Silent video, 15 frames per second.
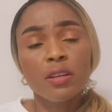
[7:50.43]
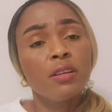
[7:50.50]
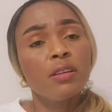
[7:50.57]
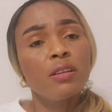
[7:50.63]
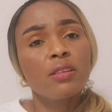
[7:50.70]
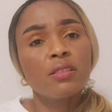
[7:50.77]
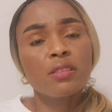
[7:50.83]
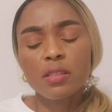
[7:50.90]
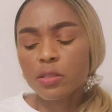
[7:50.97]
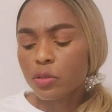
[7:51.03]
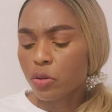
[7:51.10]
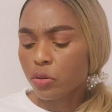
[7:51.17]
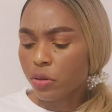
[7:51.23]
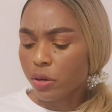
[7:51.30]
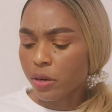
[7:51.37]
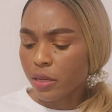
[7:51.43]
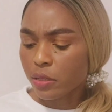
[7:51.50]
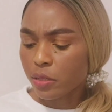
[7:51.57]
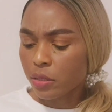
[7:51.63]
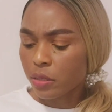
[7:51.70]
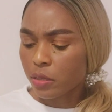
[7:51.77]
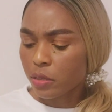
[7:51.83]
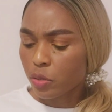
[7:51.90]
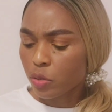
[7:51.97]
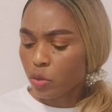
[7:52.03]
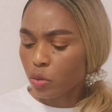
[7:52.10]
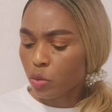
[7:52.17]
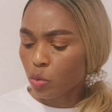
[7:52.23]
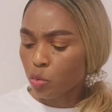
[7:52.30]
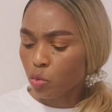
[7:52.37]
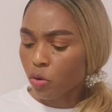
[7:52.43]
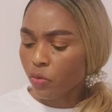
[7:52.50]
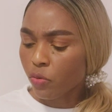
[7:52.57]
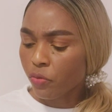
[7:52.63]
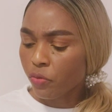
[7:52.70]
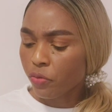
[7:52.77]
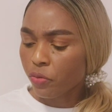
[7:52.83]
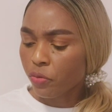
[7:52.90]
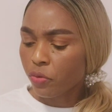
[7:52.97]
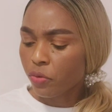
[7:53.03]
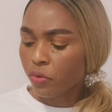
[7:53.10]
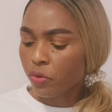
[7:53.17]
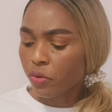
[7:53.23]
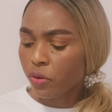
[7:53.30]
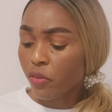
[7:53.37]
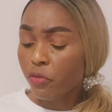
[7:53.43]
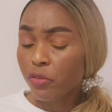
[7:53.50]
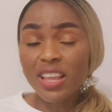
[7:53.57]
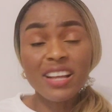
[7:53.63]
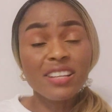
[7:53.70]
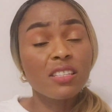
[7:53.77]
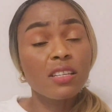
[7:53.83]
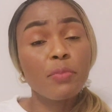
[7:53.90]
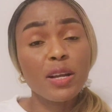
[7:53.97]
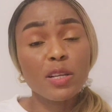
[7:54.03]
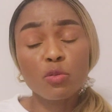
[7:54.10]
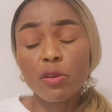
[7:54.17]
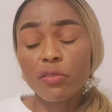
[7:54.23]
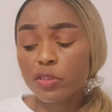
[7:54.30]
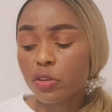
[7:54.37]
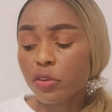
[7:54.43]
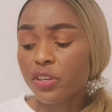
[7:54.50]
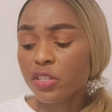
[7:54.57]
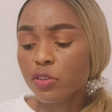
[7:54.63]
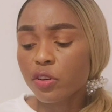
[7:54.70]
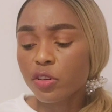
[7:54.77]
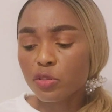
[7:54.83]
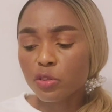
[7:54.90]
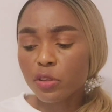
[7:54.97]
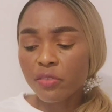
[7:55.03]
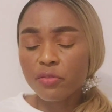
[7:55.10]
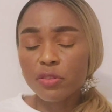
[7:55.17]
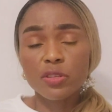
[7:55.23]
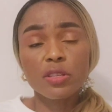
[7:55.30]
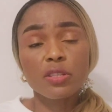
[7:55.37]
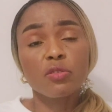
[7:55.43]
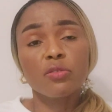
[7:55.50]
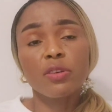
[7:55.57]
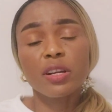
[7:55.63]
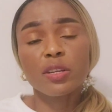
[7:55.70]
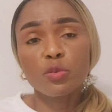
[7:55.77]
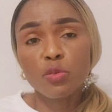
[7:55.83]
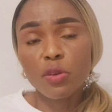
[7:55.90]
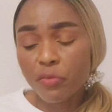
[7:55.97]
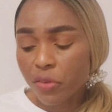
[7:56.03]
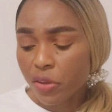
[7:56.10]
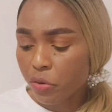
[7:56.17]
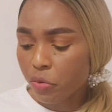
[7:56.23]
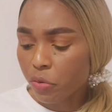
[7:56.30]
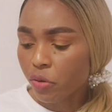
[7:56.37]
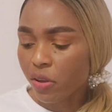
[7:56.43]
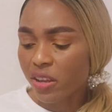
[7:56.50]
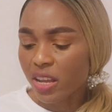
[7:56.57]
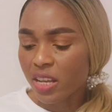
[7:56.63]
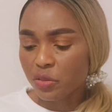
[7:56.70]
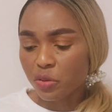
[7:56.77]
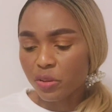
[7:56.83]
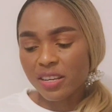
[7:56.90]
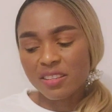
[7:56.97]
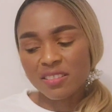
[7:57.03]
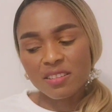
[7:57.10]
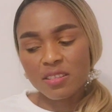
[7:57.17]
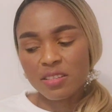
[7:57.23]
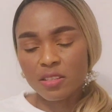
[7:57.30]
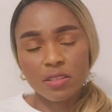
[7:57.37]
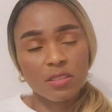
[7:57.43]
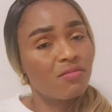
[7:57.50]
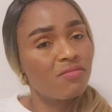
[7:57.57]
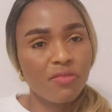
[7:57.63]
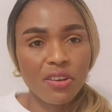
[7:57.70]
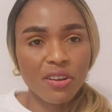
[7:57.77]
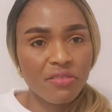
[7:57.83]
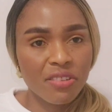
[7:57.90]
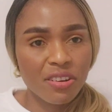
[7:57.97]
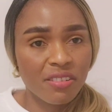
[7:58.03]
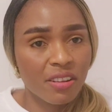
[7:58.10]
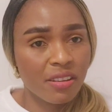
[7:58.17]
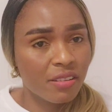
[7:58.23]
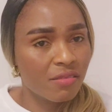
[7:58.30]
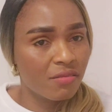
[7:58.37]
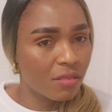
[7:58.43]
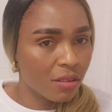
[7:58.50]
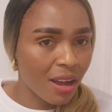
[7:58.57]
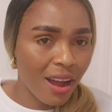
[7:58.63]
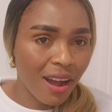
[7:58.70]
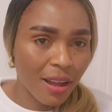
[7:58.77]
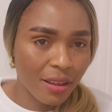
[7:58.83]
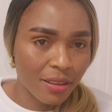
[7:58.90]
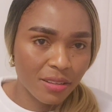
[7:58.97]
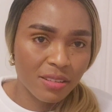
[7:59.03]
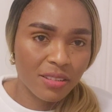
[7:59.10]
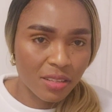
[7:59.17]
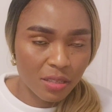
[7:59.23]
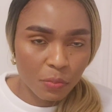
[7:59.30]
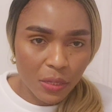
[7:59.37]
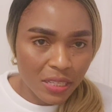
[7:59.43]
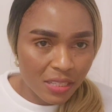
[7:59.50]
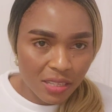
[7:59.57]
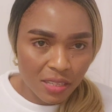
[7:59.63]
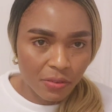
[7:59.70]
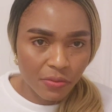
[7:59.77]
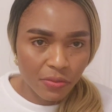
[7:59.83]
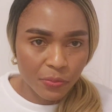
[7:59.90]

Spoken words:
612. If you times it by 12, sorry, it's going to give you €612. As you can see, it's very, very high. It's expensive.